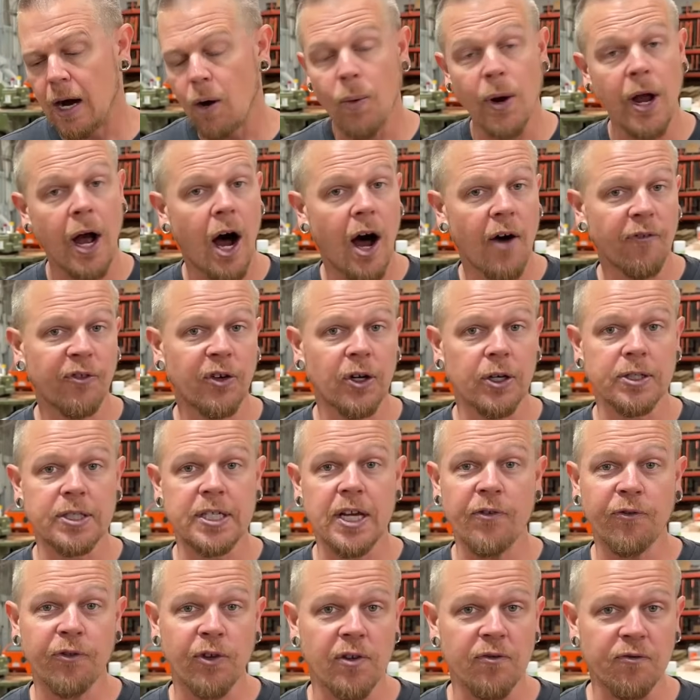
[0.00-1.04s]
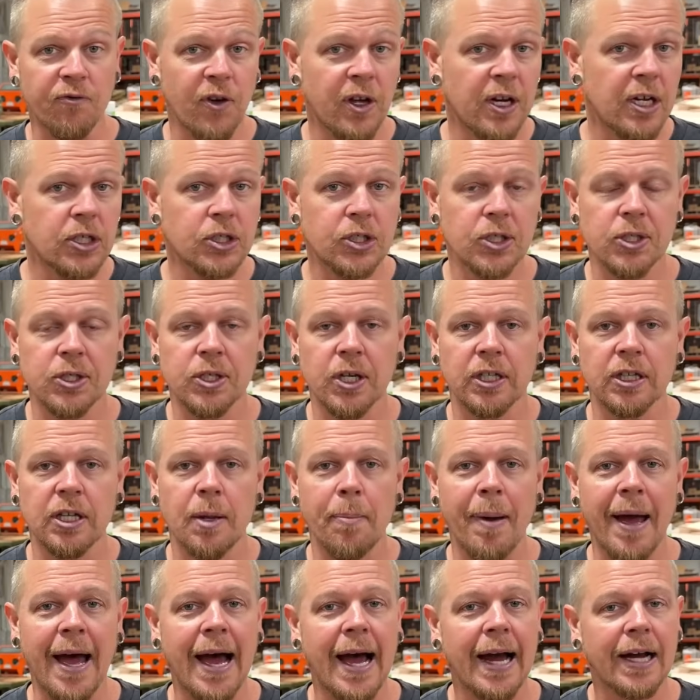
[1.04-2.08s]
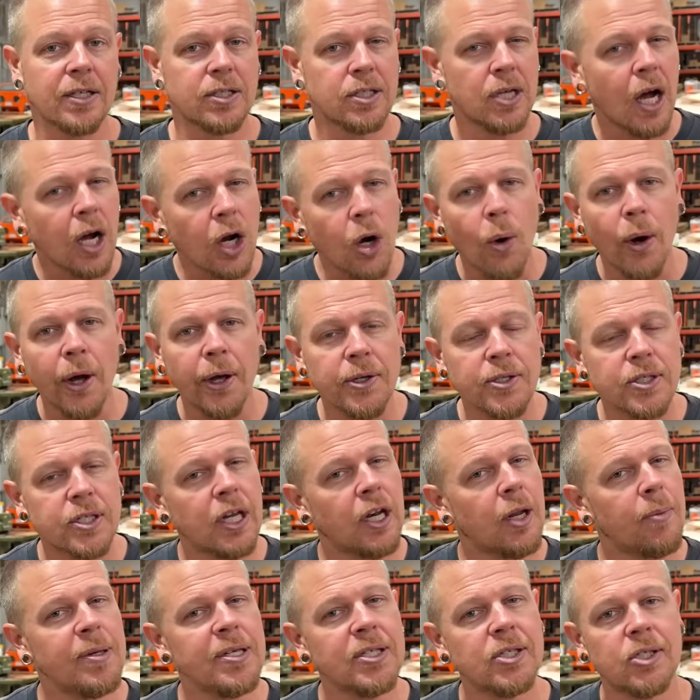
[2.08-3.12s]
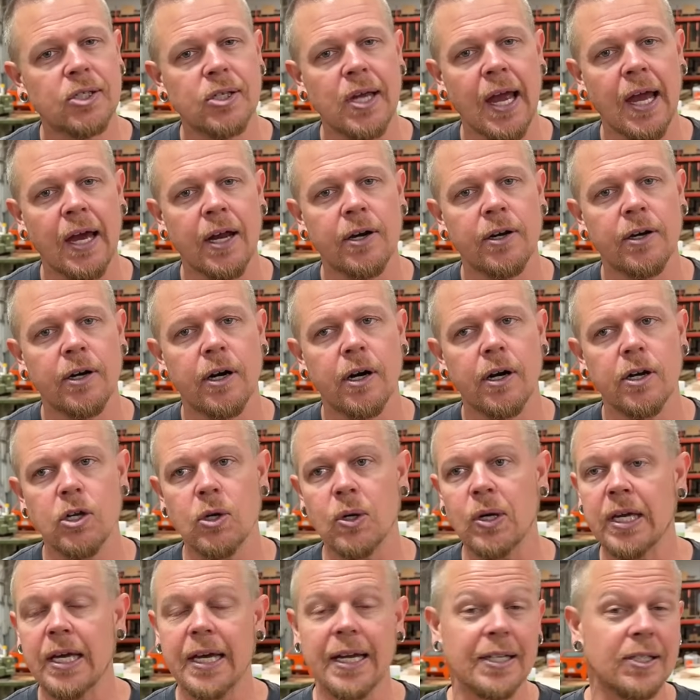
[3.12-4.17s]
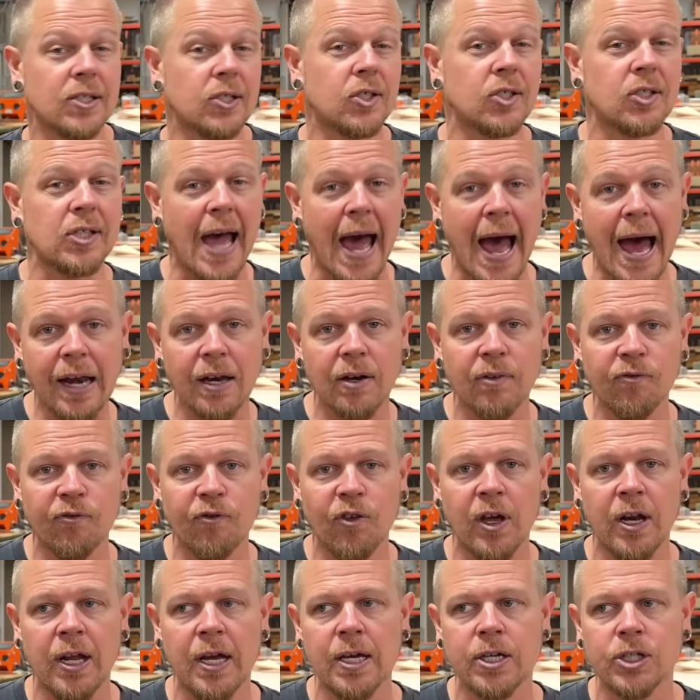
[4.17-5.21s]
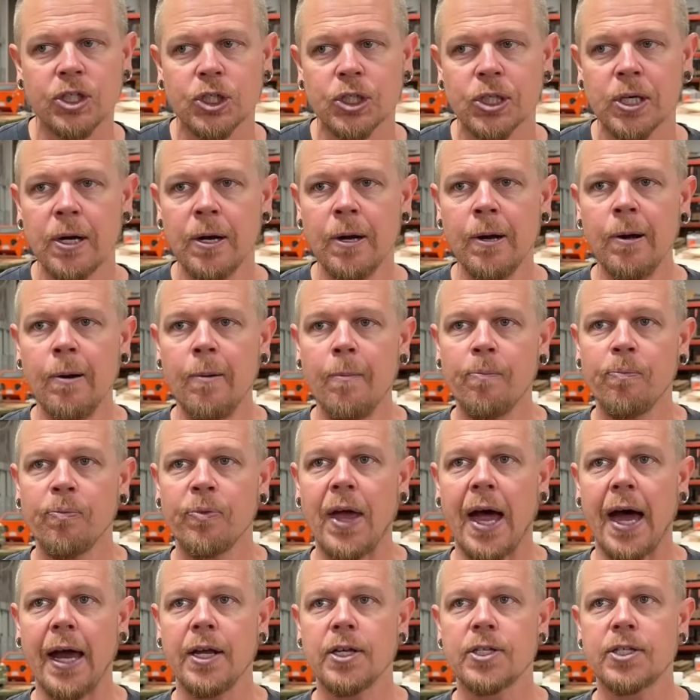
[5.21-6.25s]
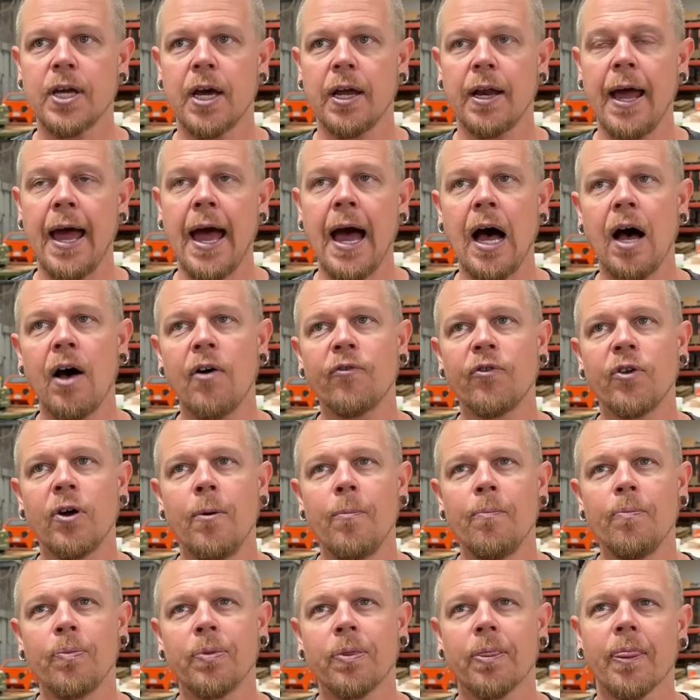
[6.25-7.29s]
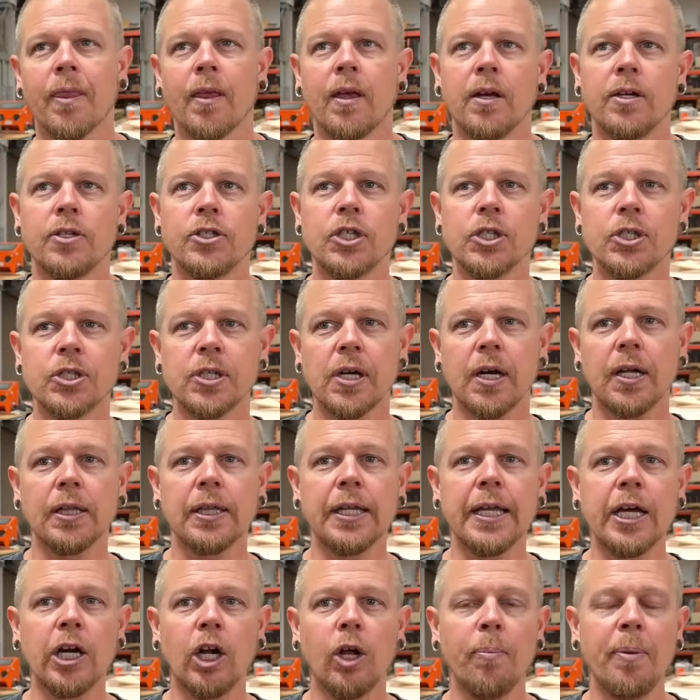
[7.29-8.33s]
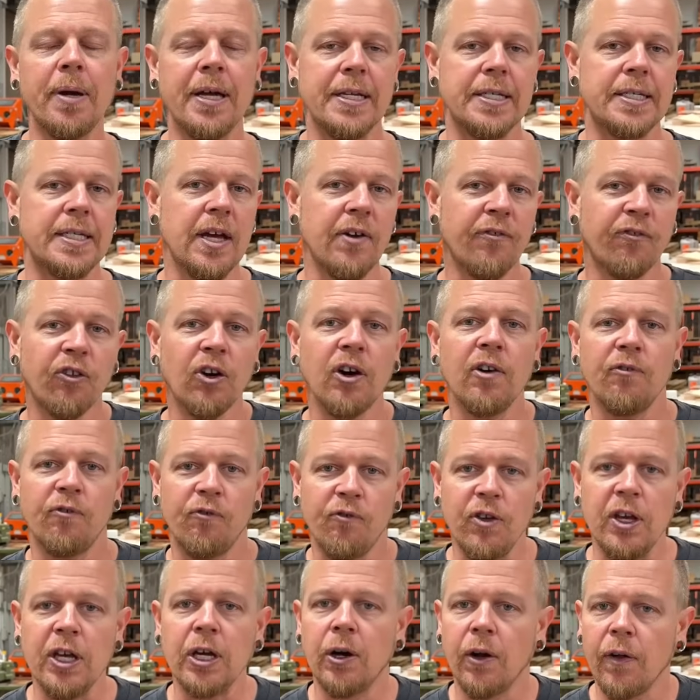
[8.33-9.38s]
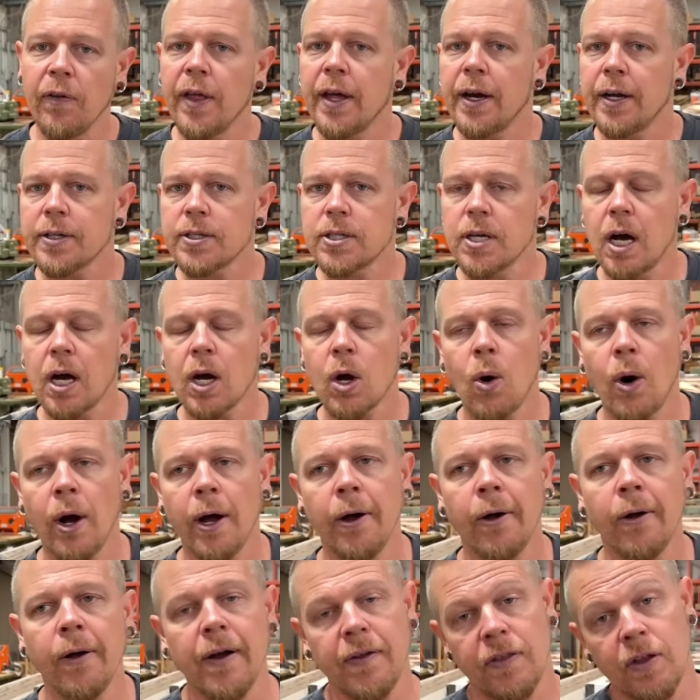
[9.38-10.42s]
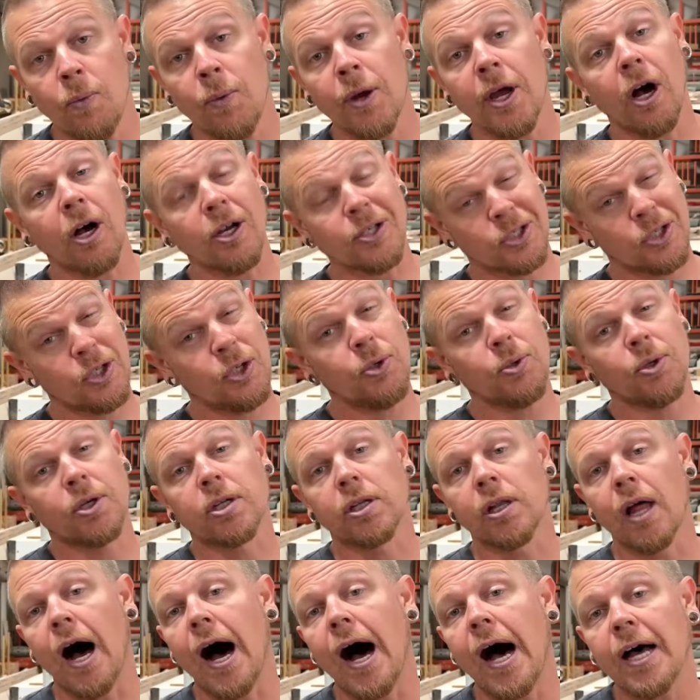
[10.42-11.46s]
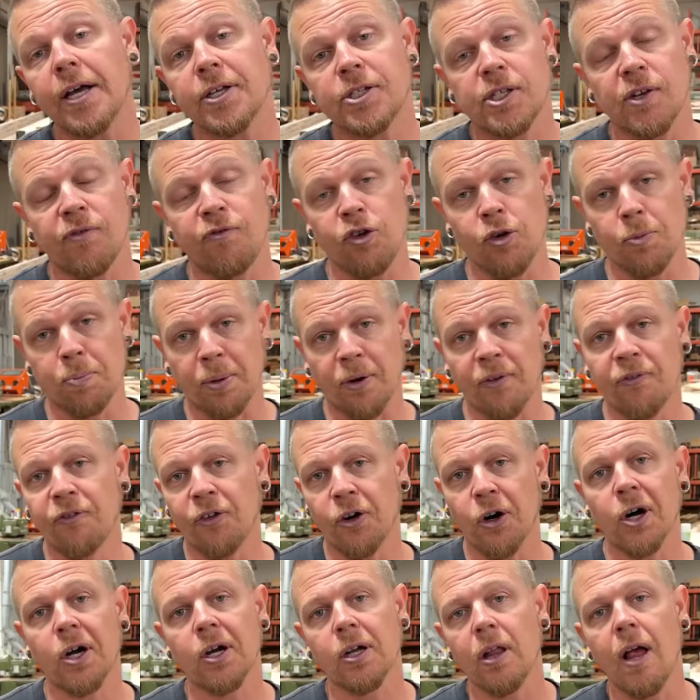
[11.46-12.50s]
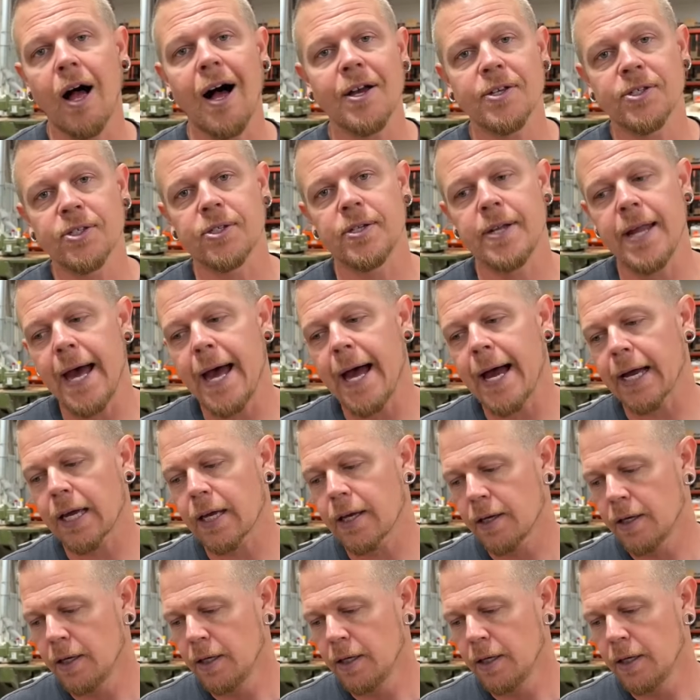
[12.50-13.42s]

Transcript: We offer different finishes on the back. Tongue oil is going to be standard. You can get a satin finish that is going to have just a little bit different feel than a tongue oil. And then we also do gloss if you prefer a gloss neck.